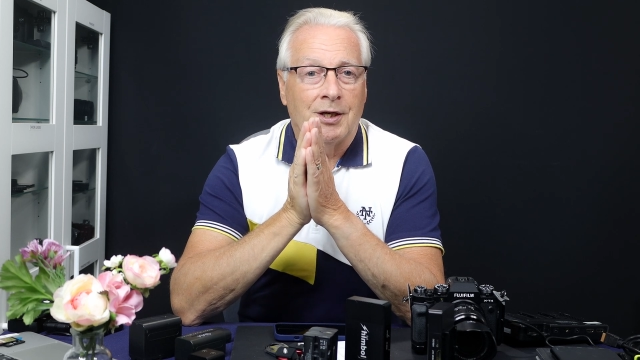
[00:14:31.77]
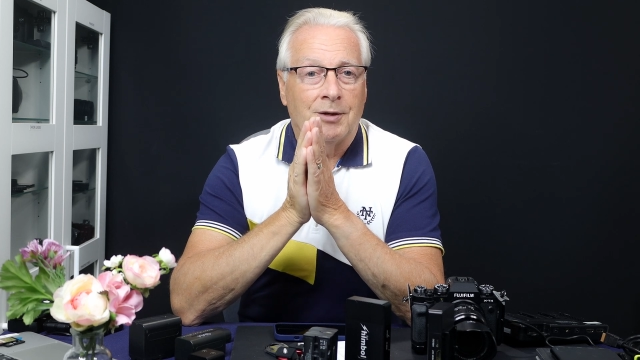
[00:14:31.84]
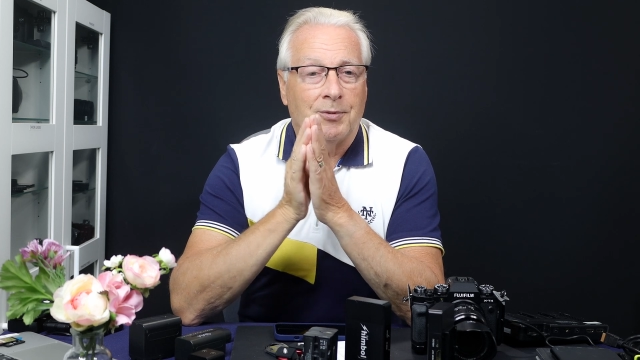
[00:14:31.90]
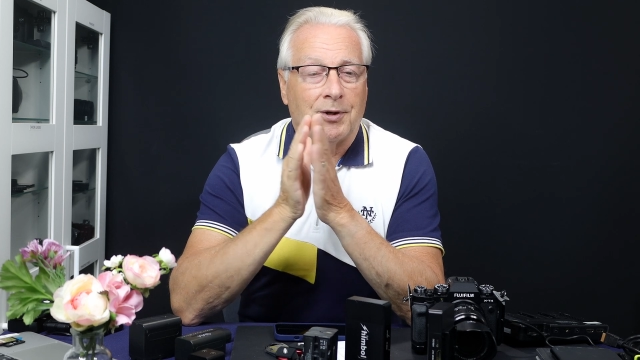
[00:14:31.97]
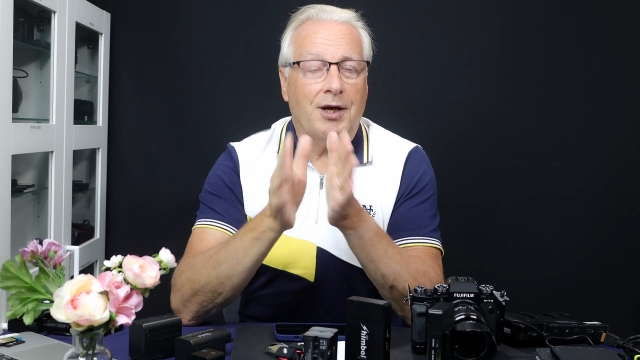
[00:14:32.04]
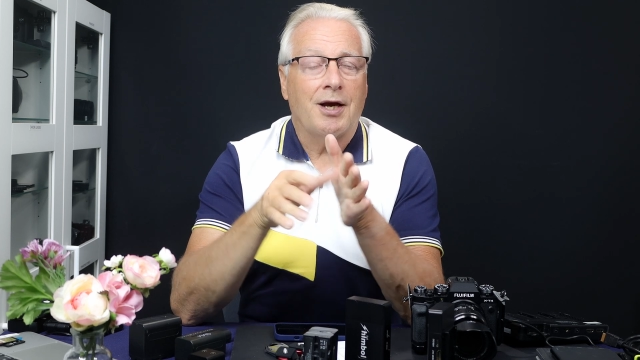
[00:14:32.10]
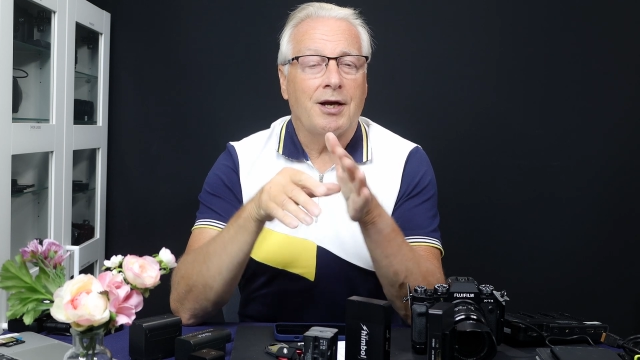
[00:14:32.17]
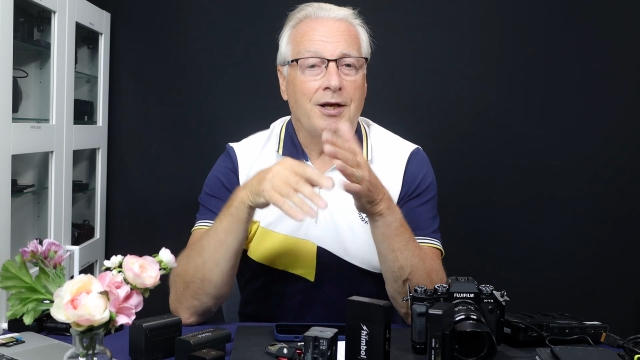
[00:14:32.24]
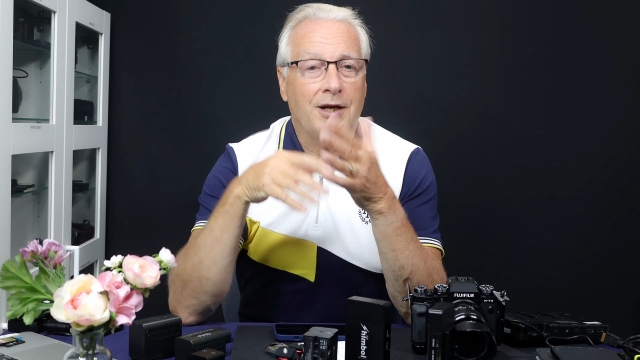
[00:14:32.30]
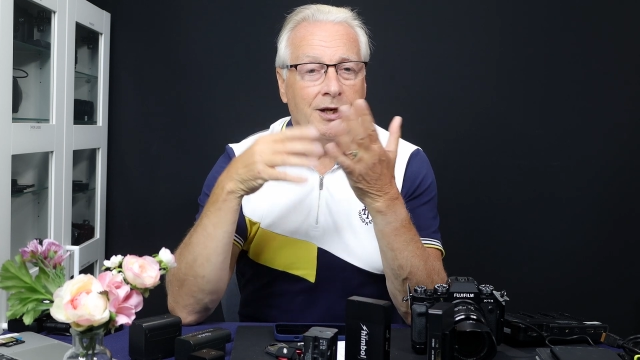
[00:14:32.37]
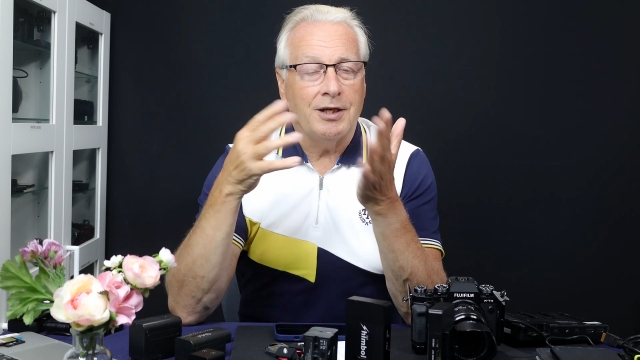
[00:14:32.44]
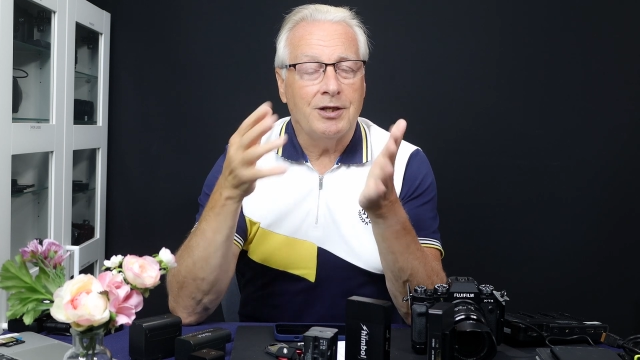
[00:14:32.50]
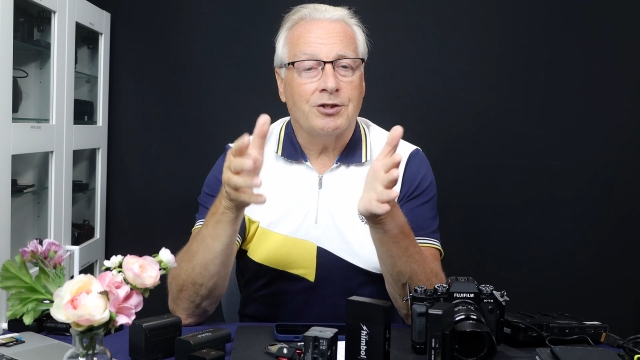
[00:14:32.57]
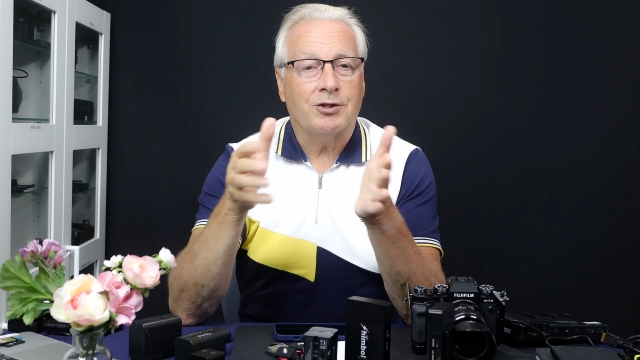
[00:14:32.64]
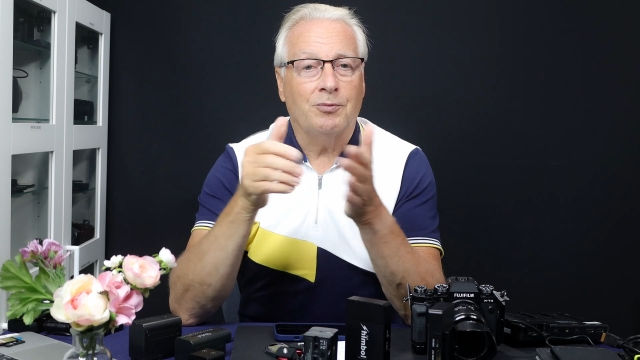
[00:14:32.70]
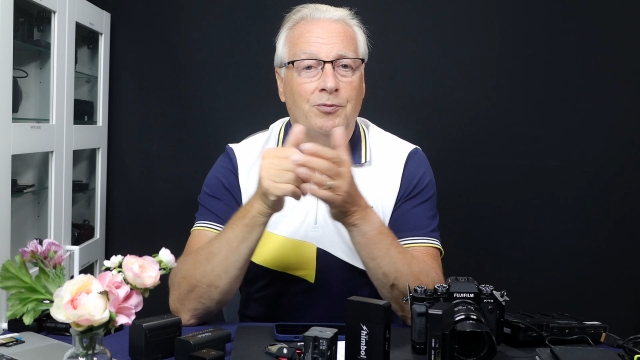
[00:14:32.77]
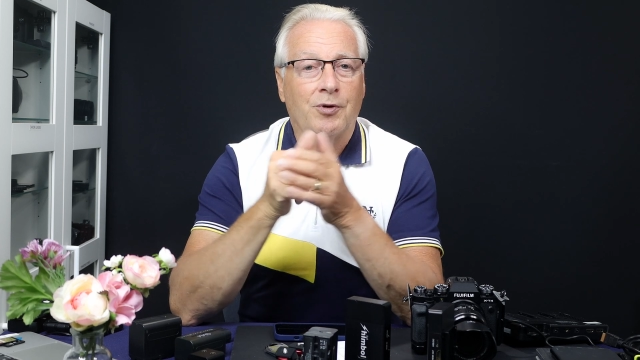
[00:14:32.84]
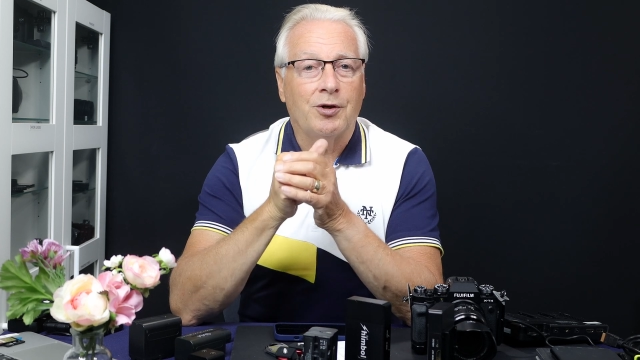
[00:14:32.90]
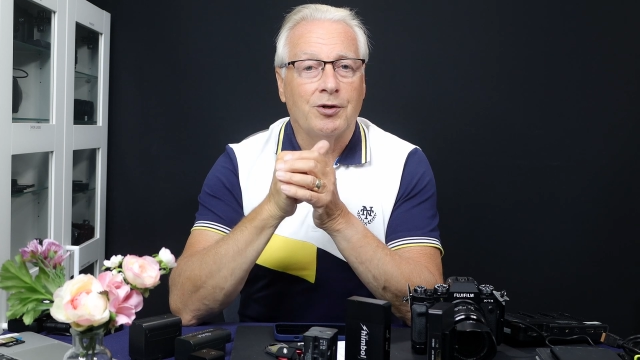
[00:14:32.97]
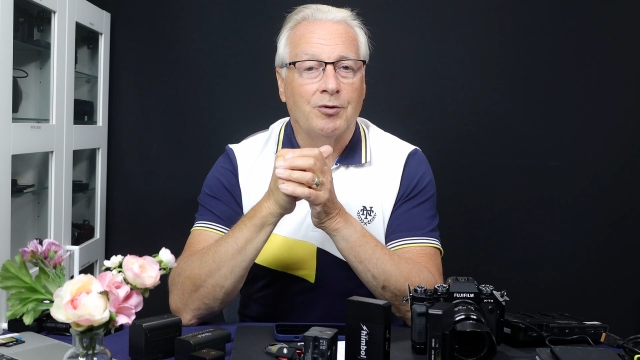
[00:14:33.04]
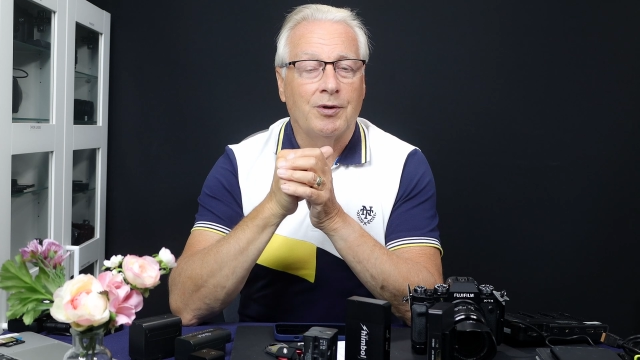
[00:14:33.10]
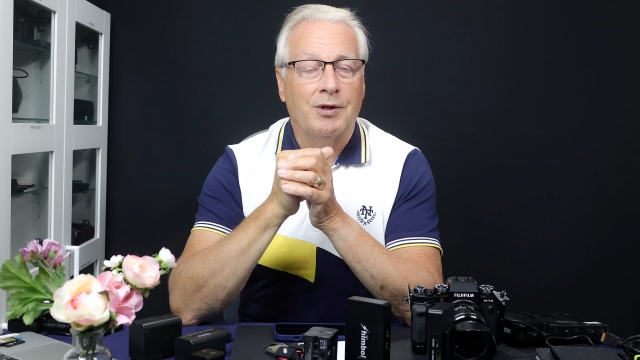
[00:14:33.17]
but again it needs some
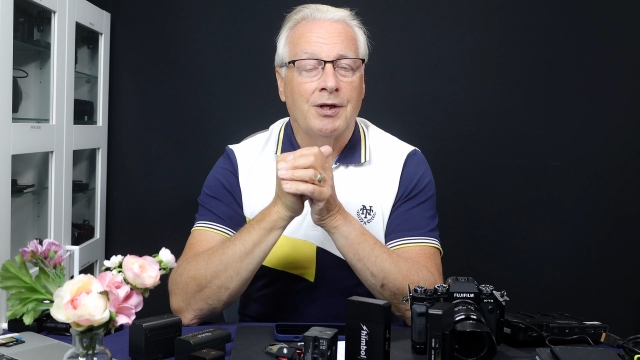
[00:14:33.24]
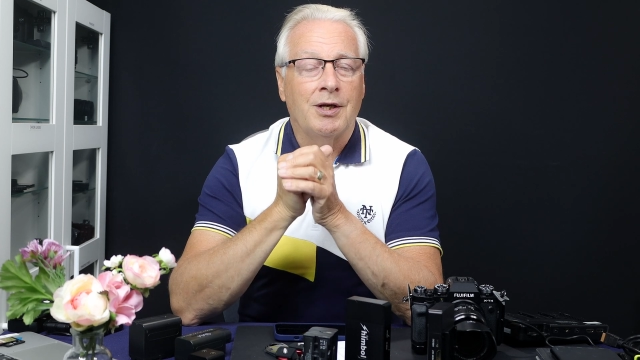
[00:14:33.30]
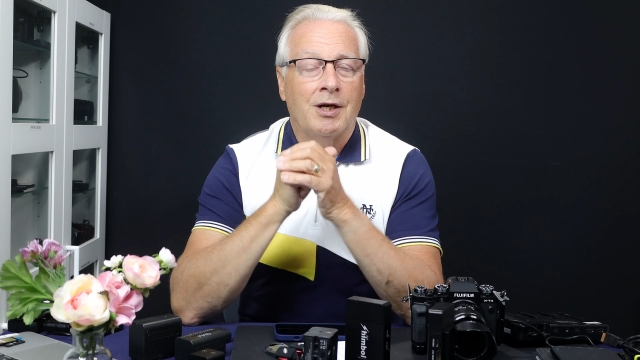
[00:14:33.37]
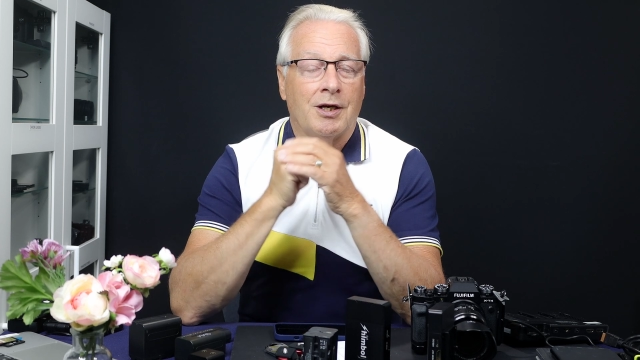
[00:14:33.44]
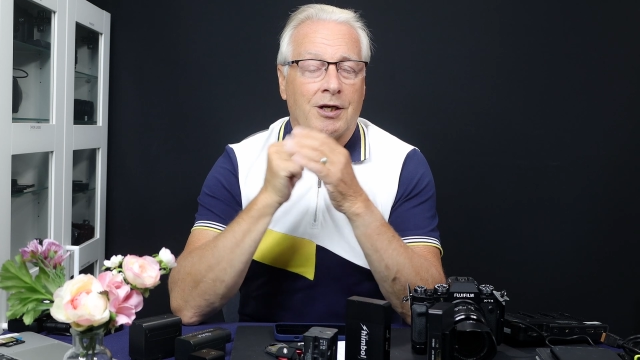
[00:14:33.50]
work doing